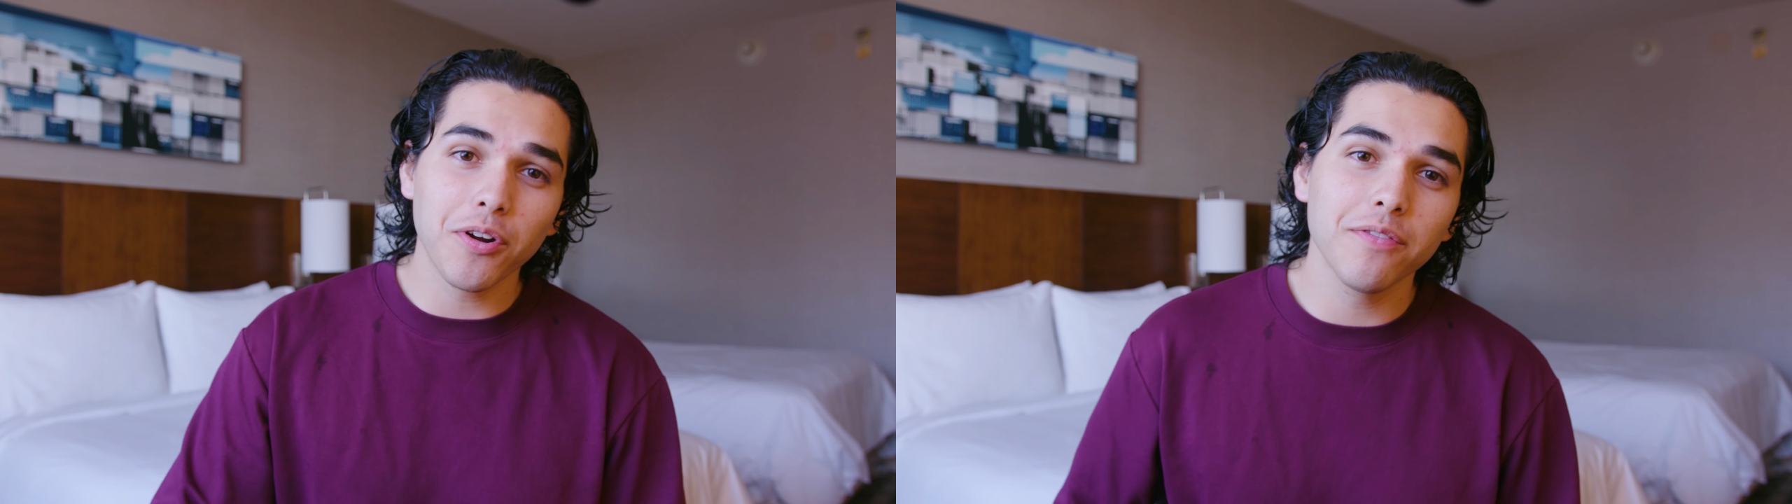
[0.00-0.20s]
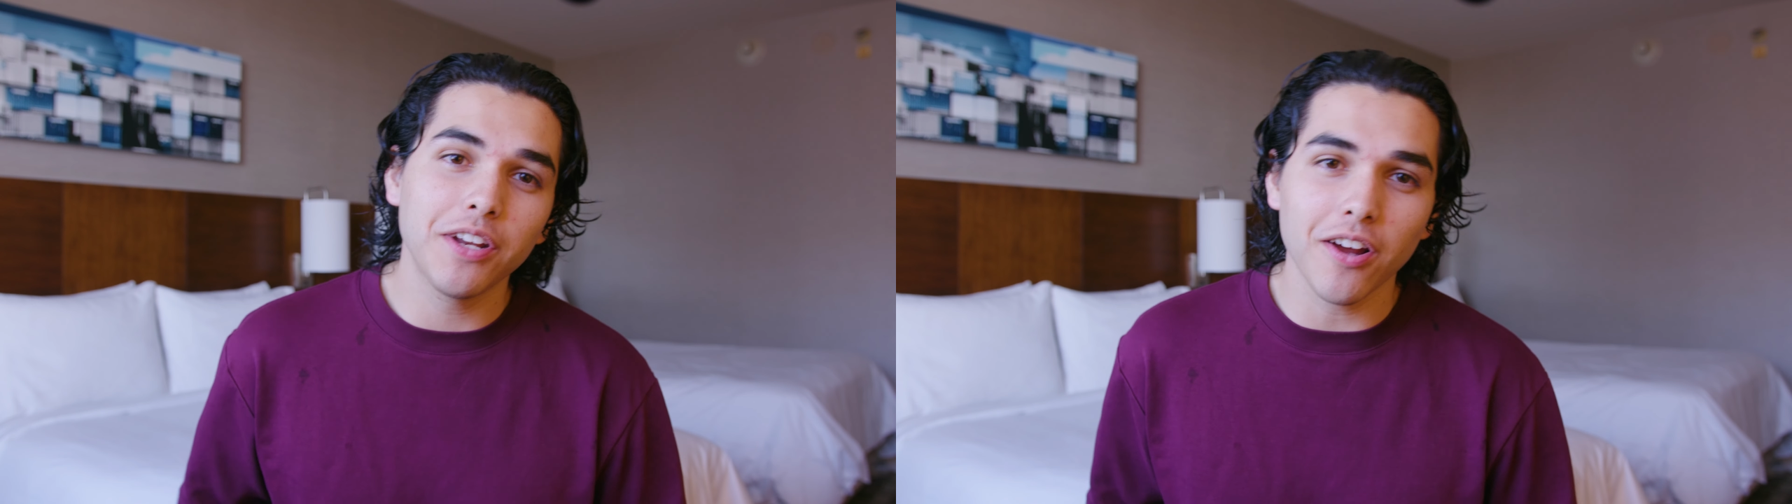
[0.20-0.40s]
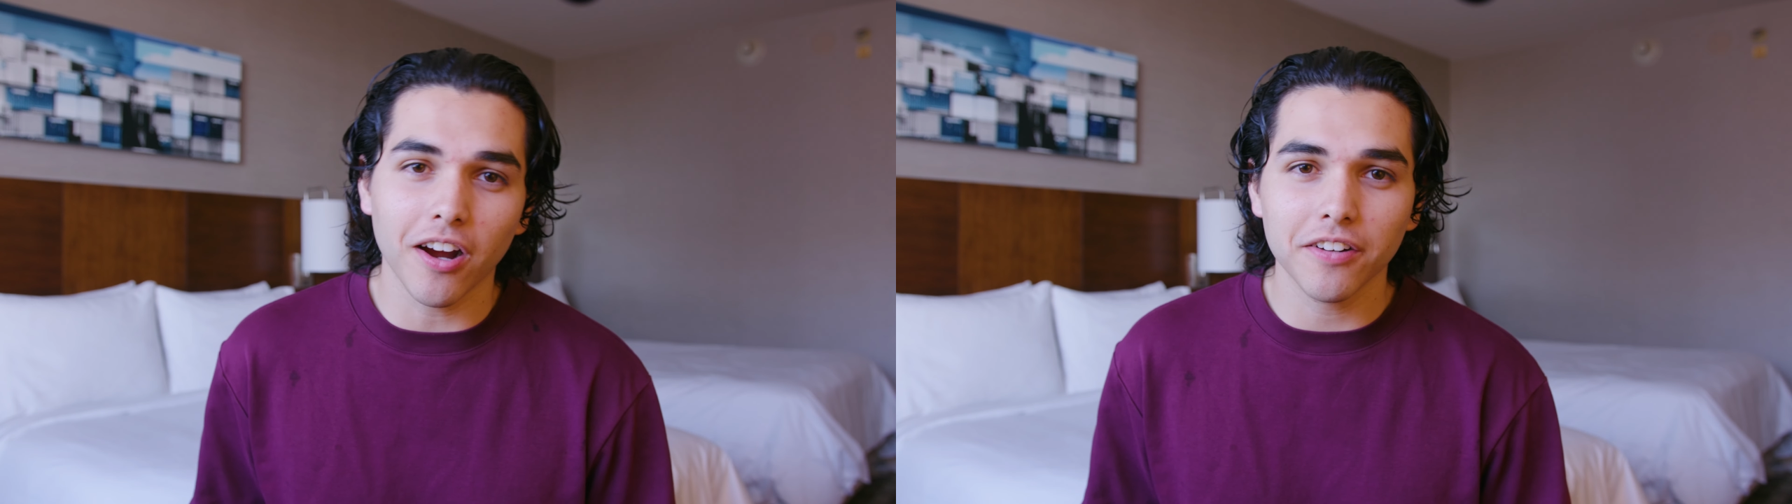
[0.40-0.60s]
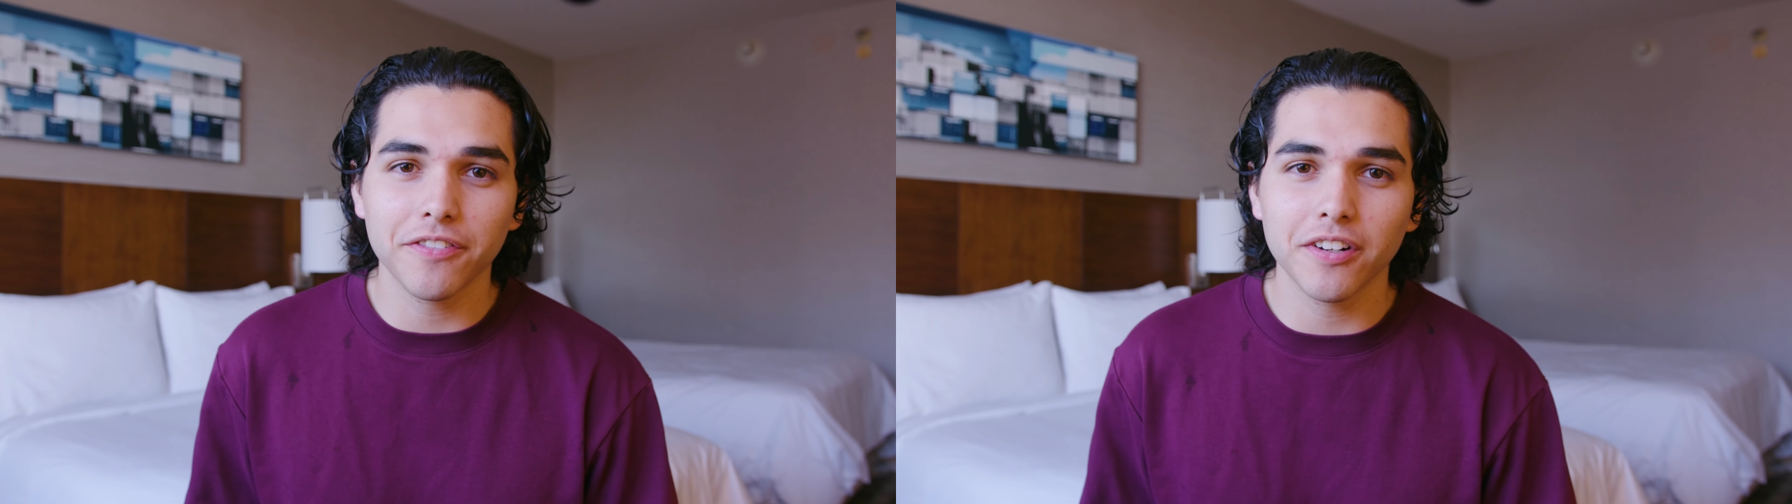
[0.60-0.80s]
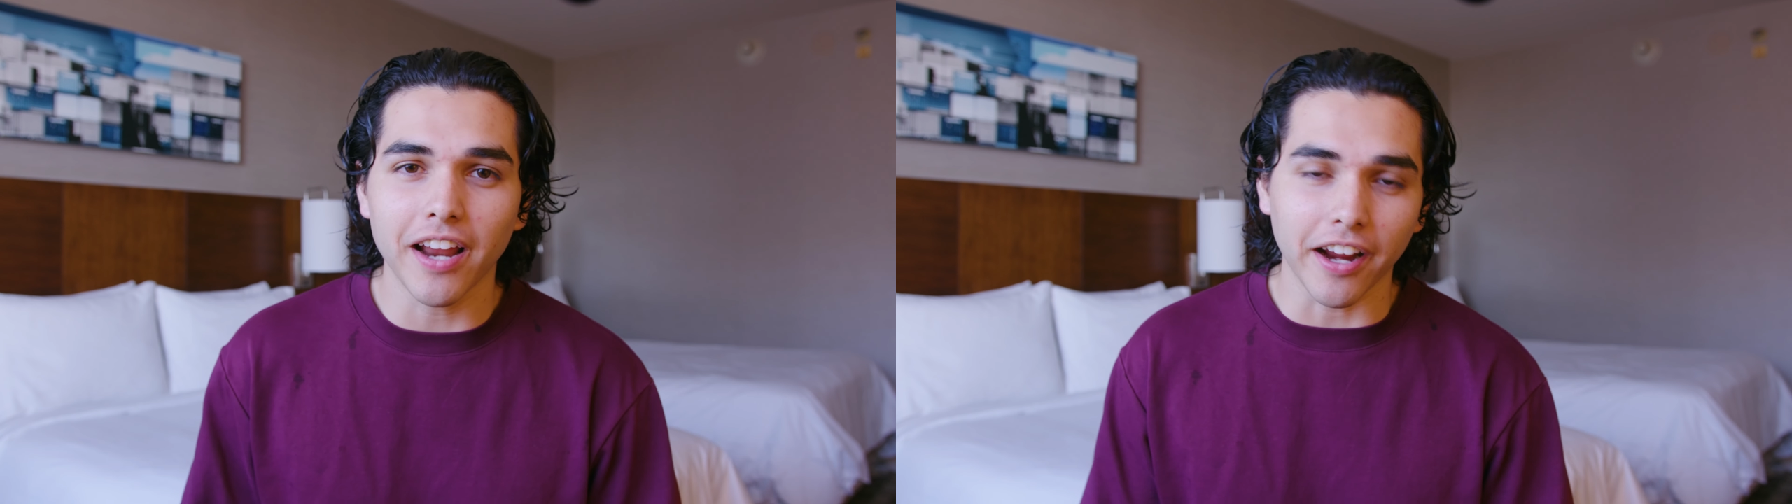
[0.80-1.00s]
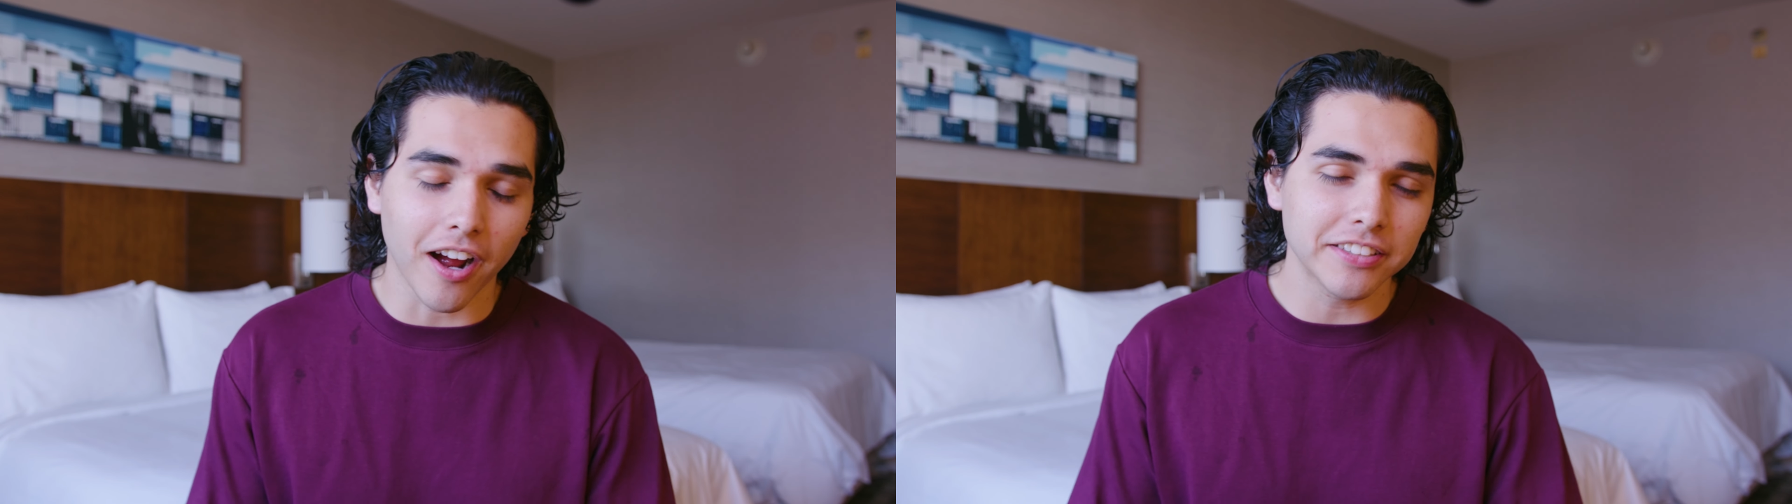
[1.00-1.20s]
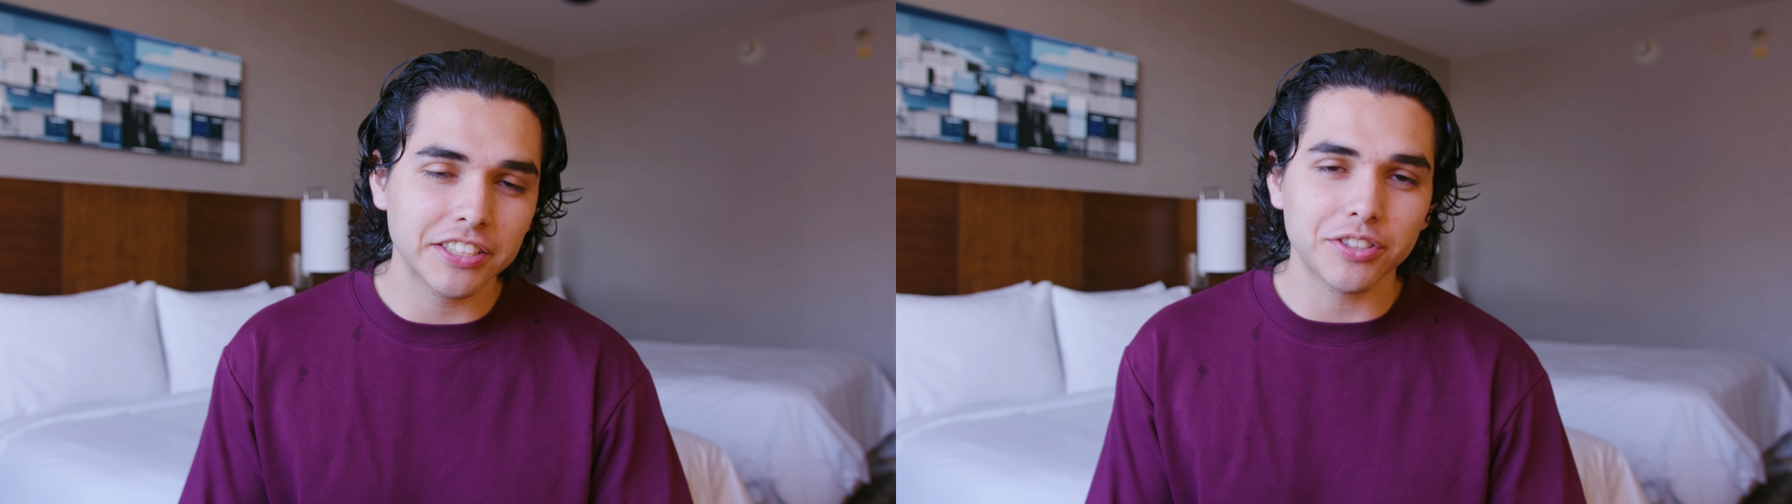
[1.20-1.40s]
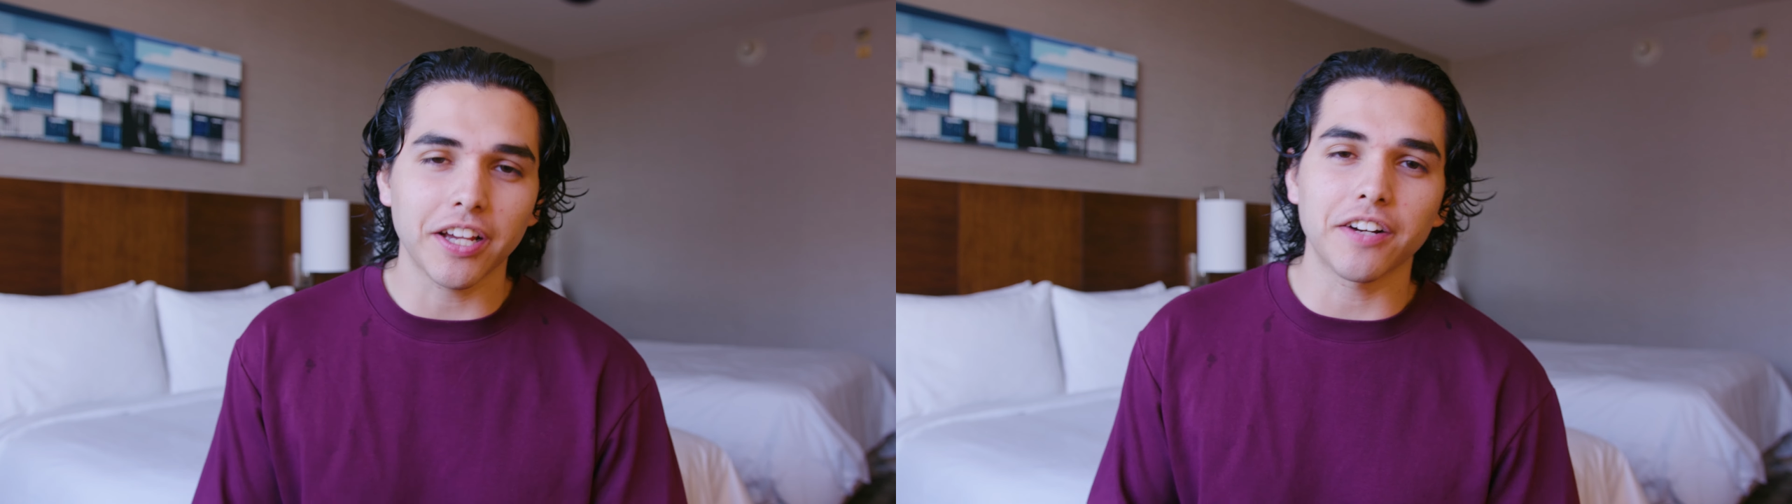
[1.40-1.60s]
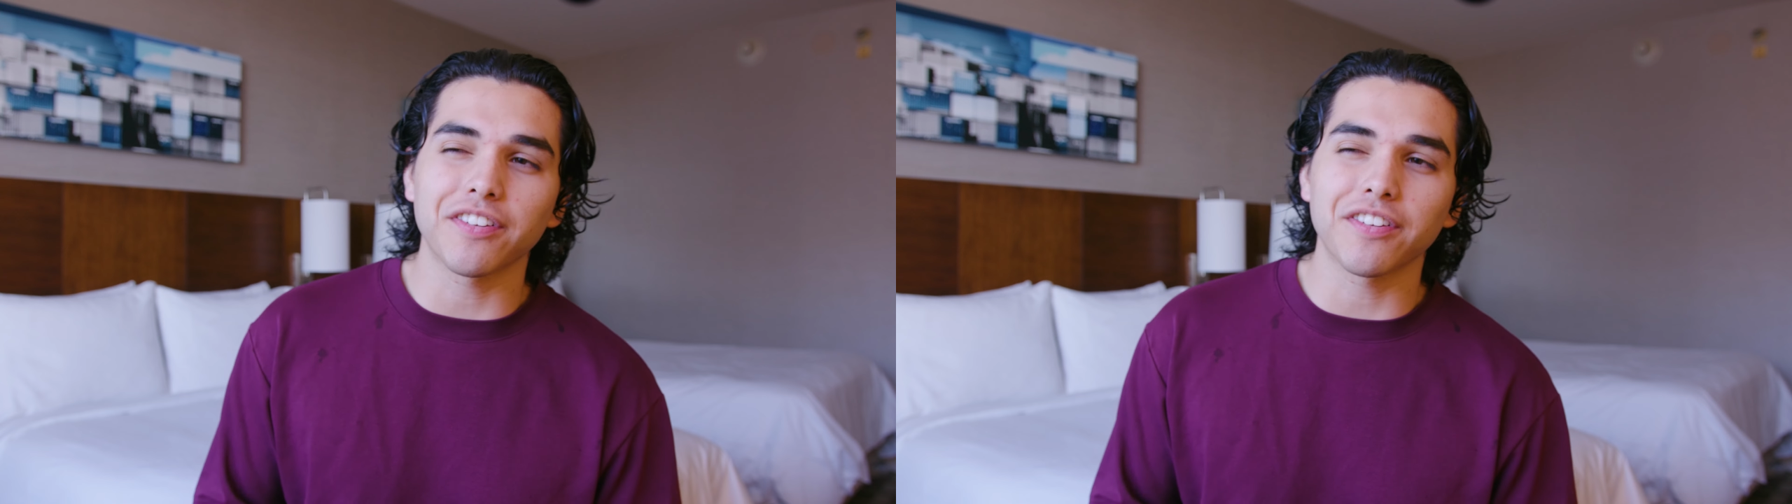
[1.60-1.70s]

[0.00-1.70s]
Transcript: a growing videographer and content creator